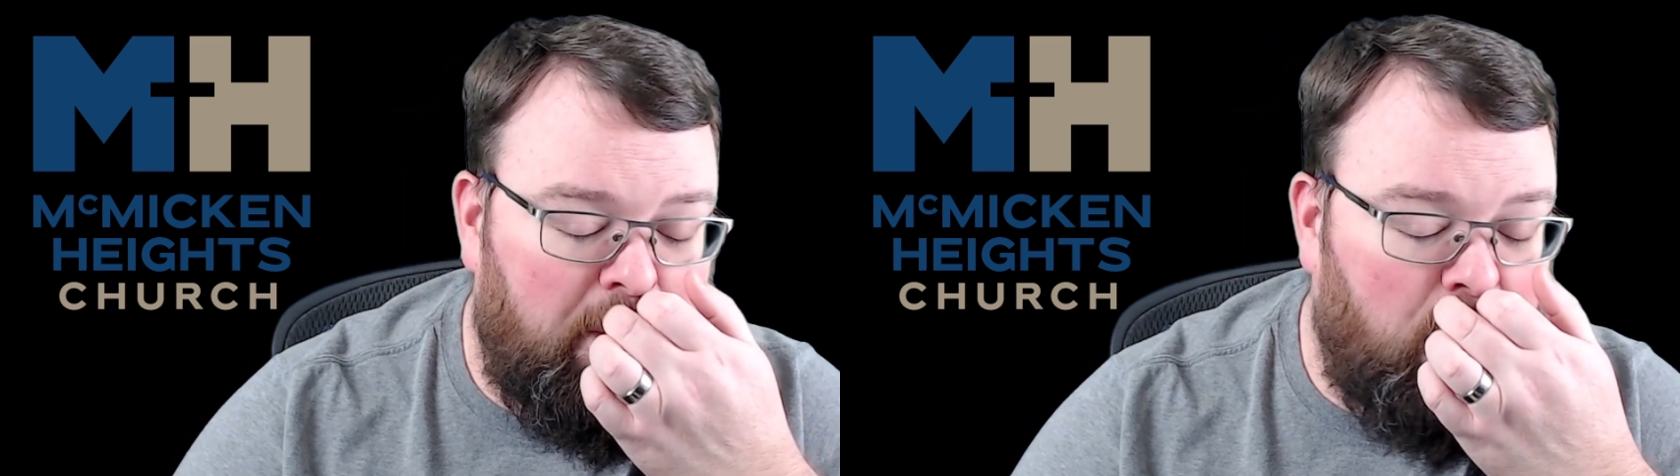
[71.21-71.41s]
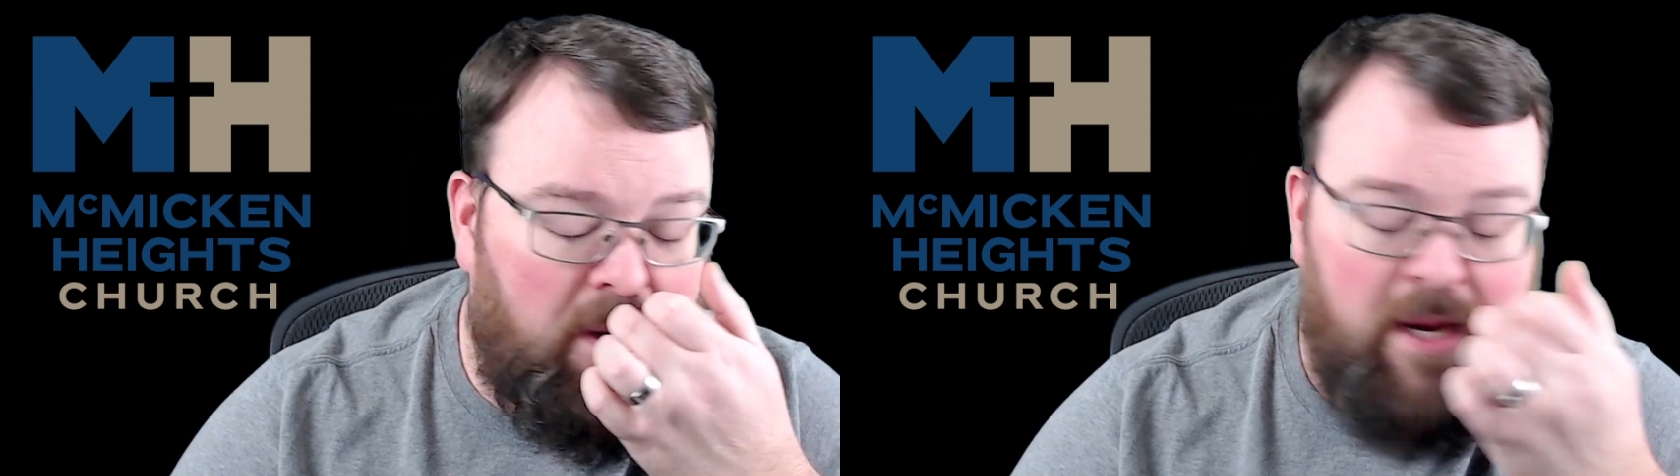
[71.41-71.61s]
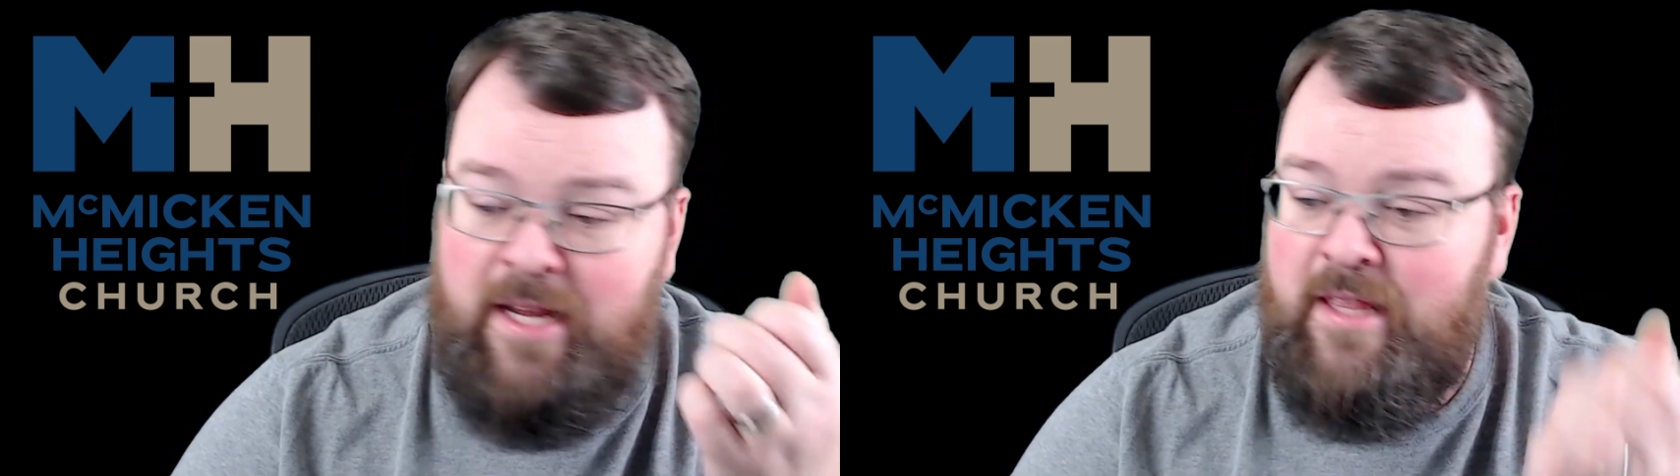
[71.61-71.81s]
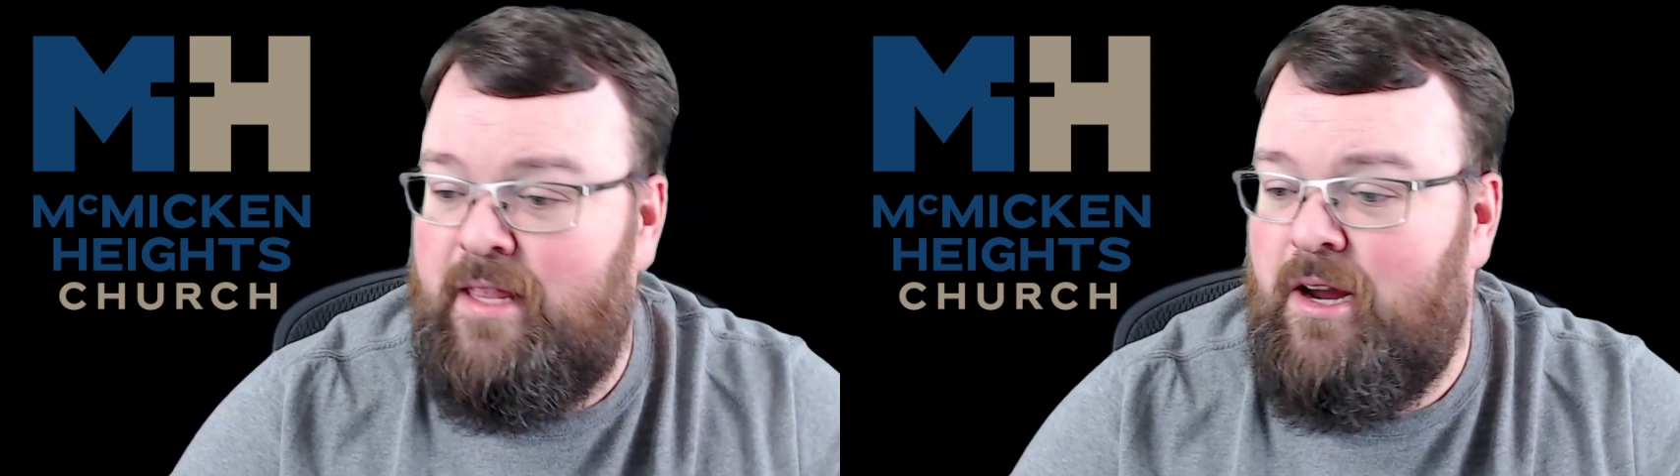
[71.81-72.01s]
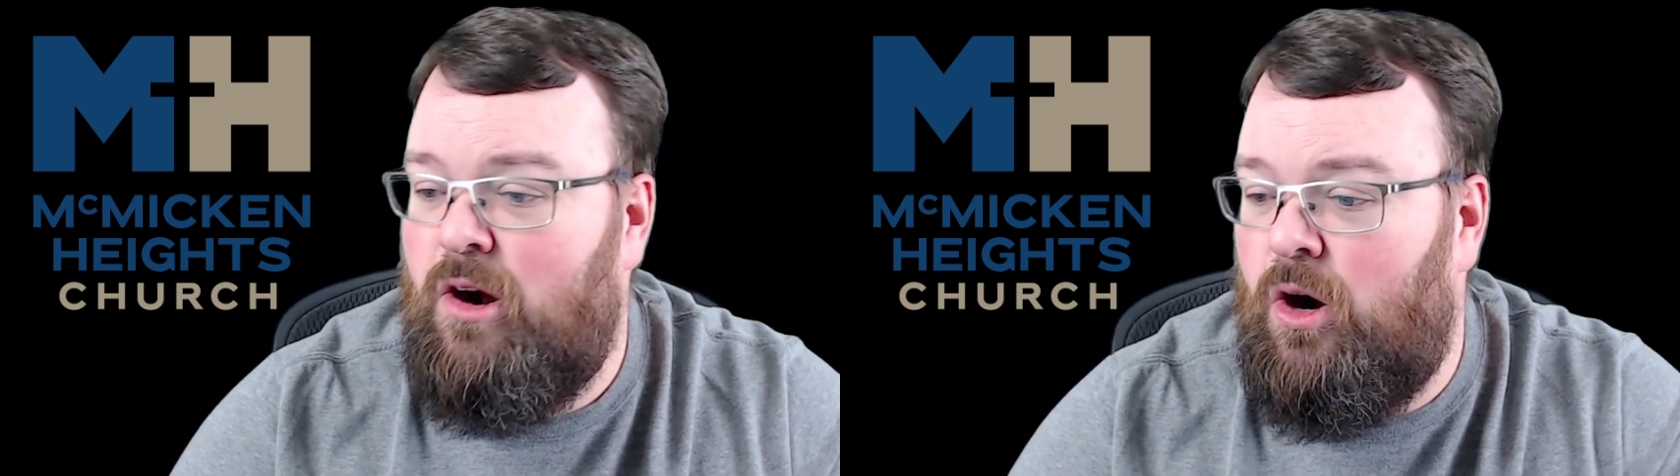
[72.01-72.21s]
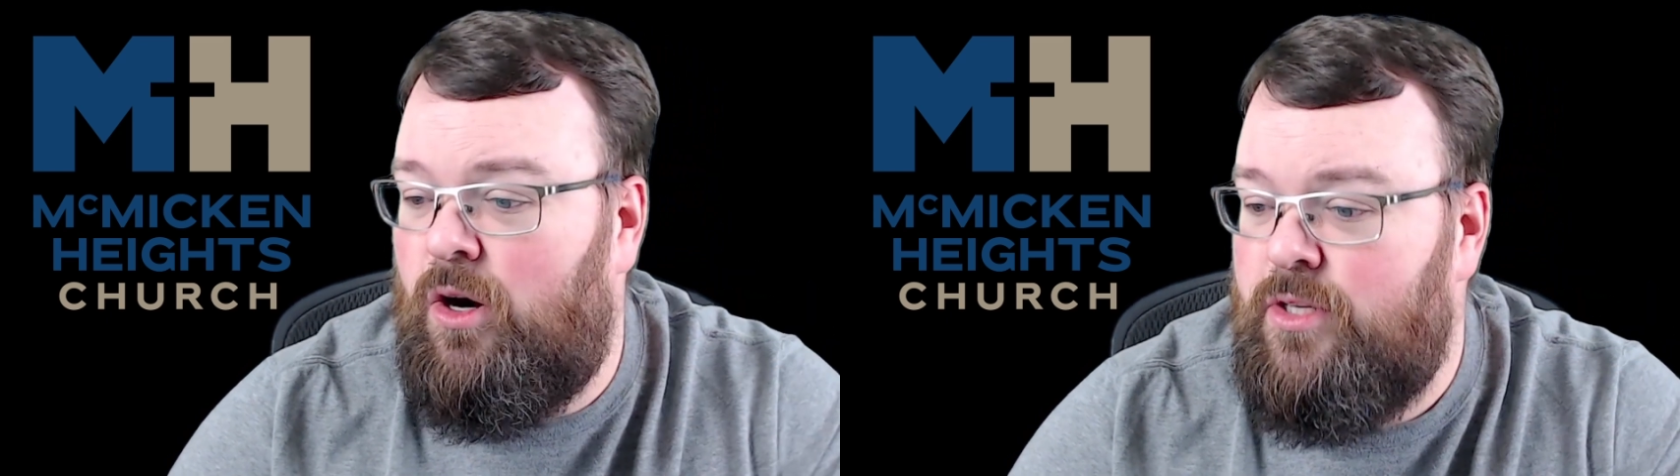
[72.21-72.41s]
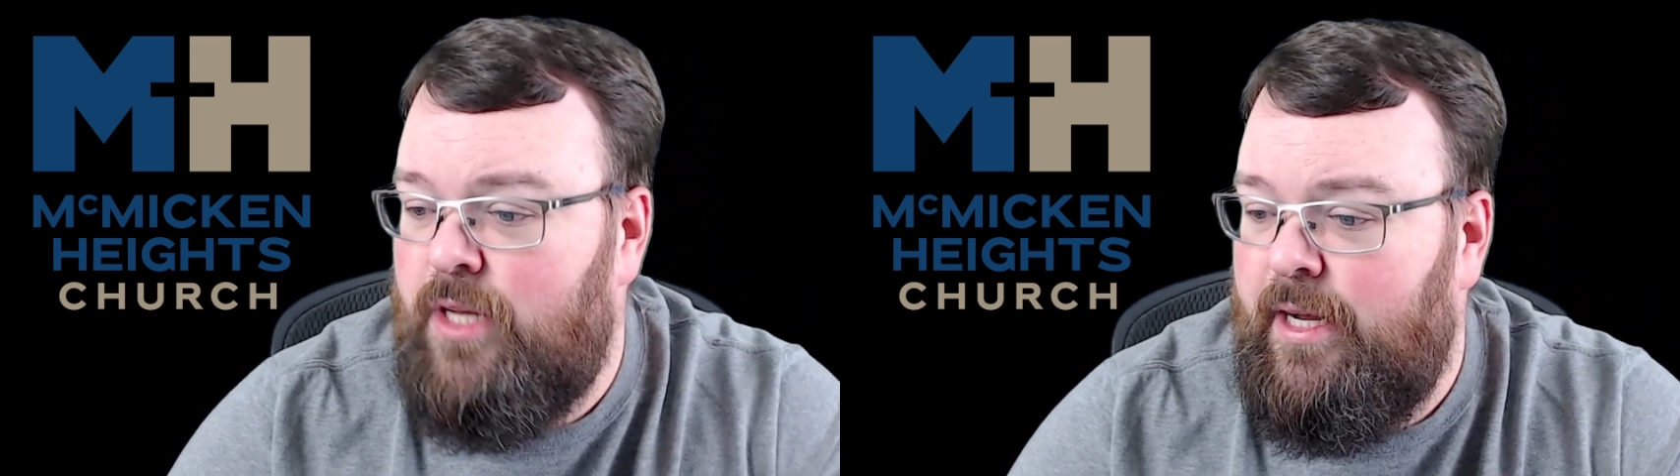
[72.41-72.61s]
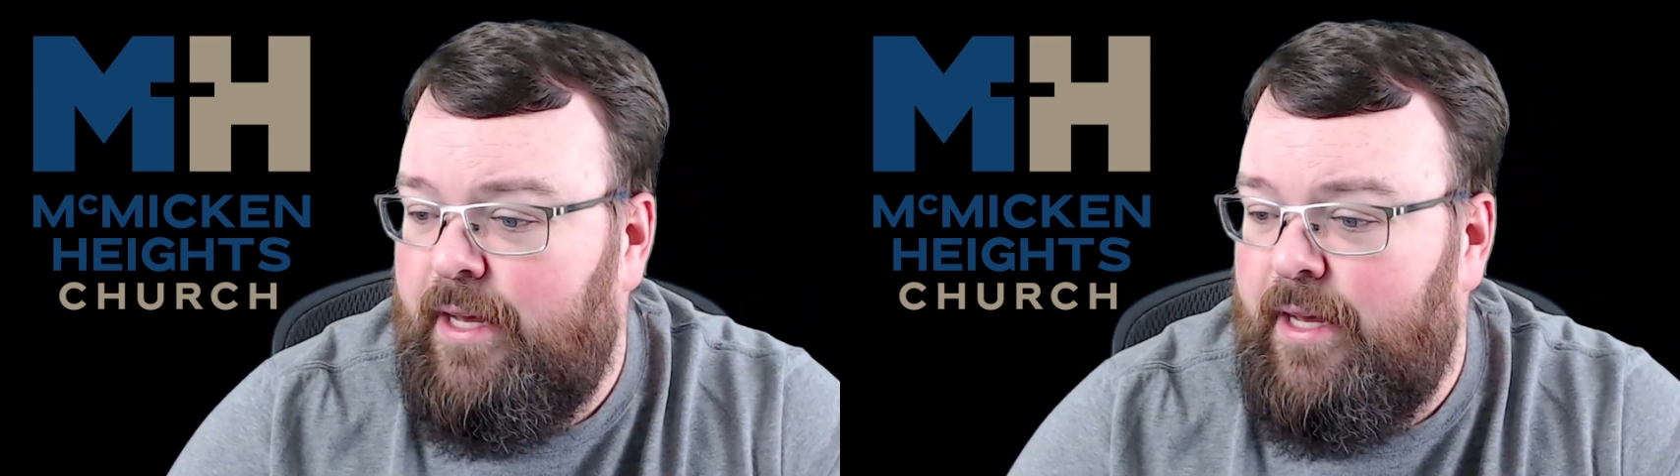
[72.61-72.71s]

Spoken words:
be working in their hearts.